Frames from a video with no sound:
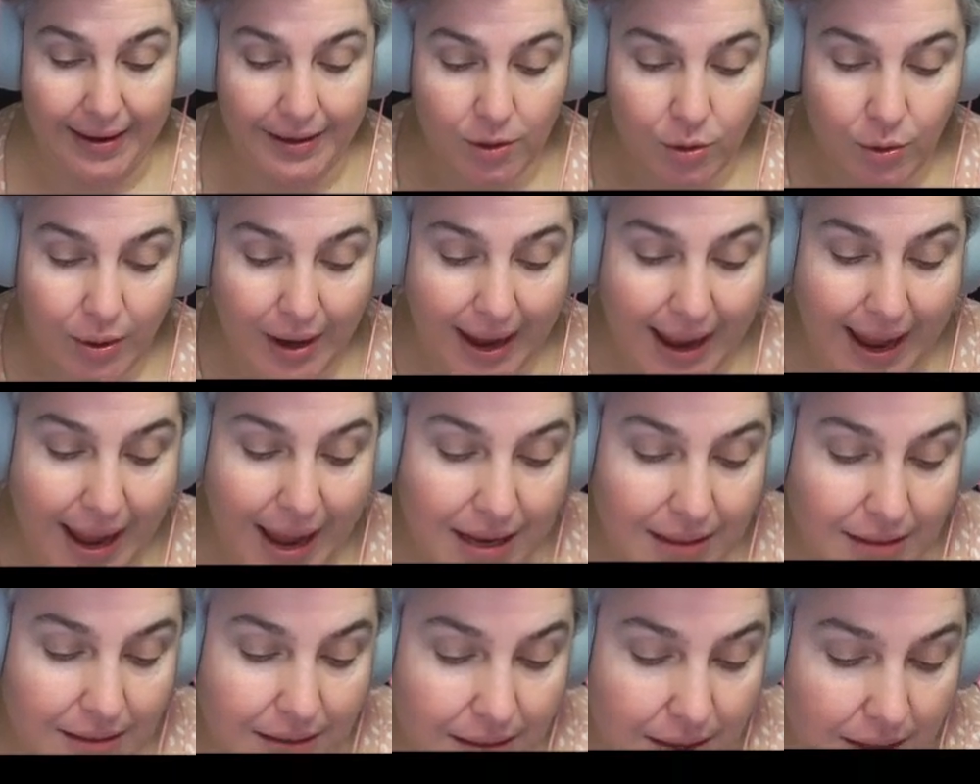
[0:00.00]
you
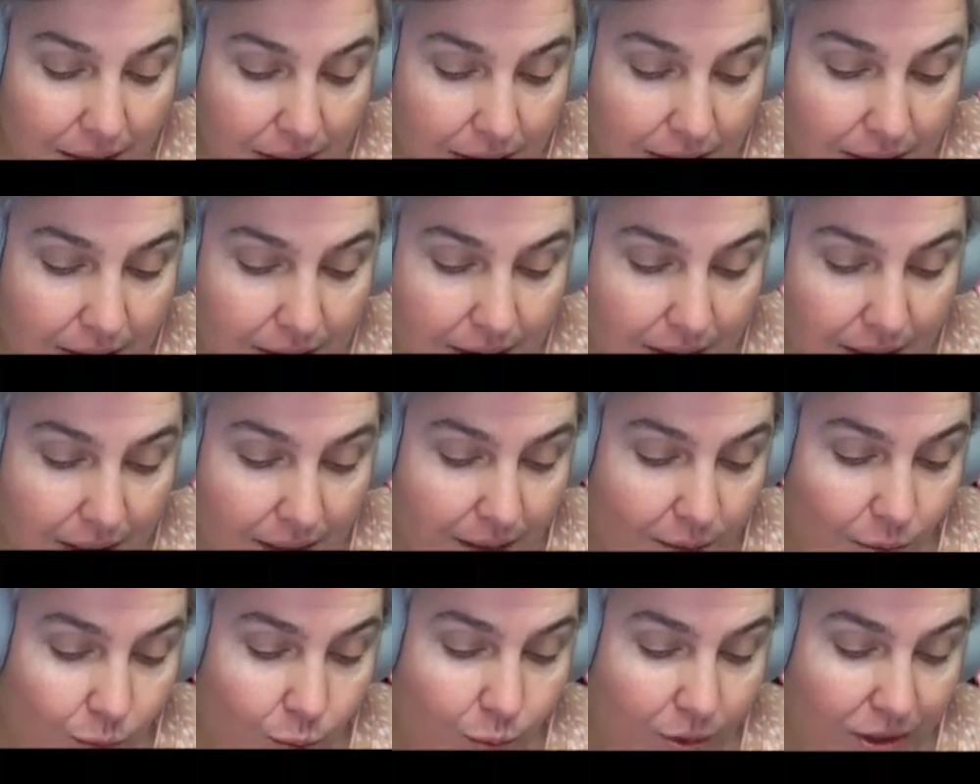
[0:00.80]
can still see
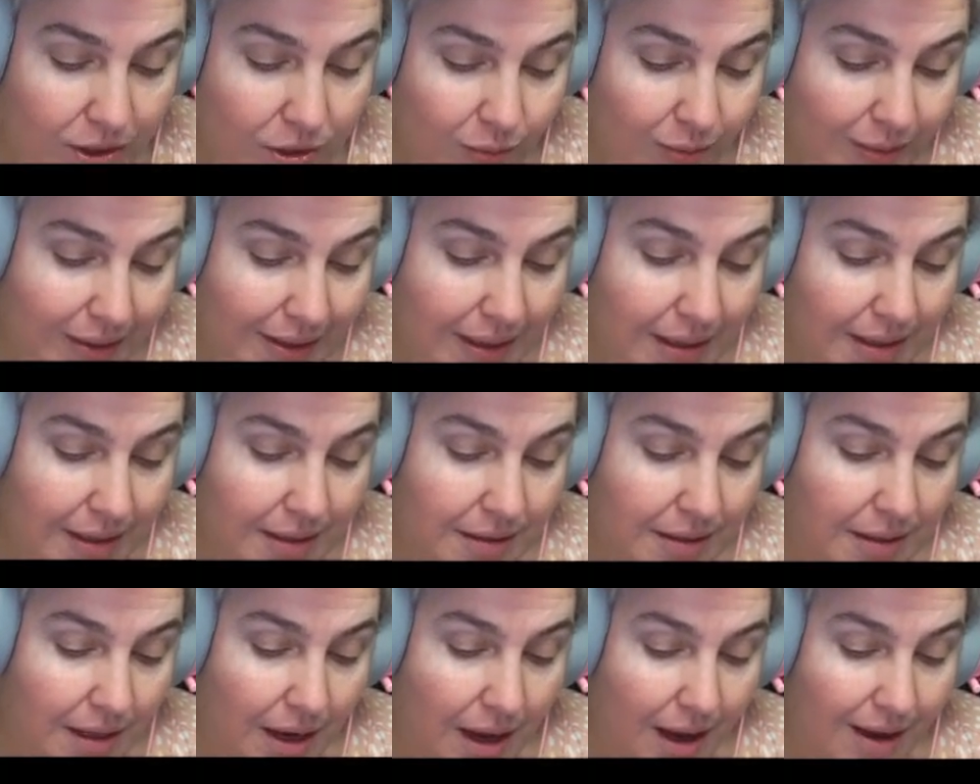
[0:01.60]
the
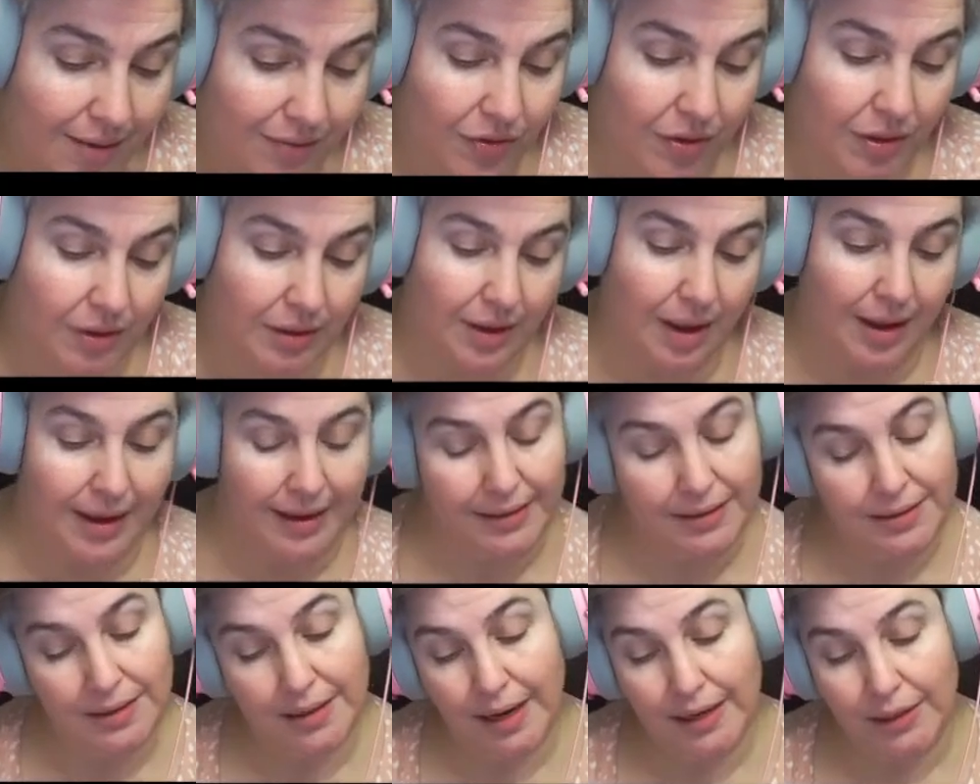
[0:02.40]
wispiness of the
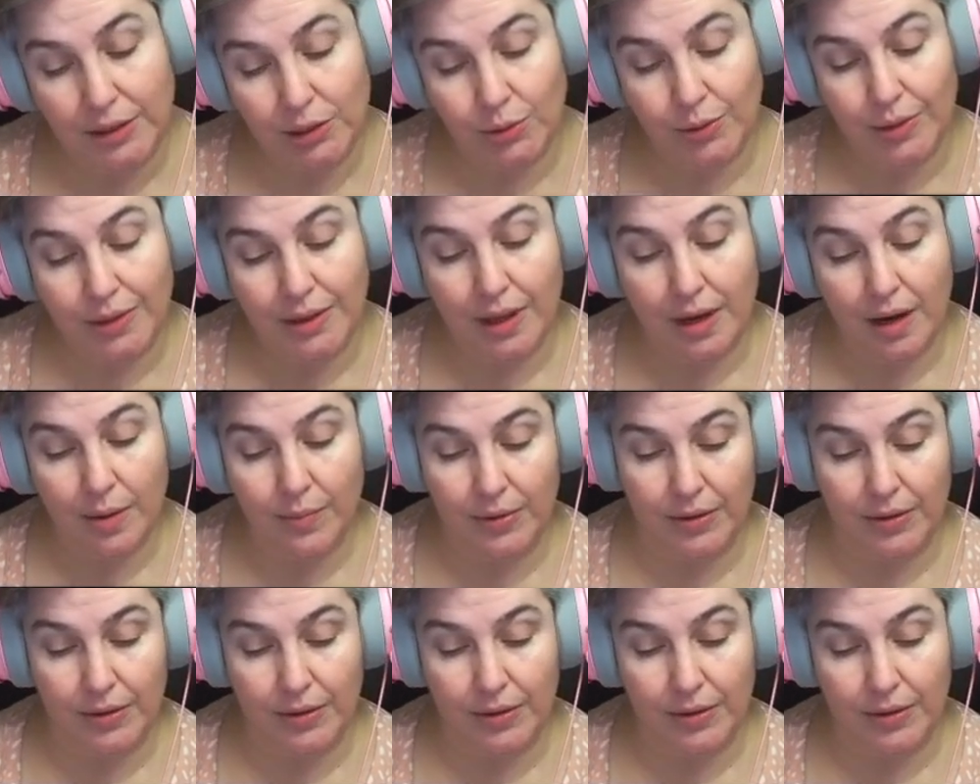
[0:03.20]
lines that I drew in there,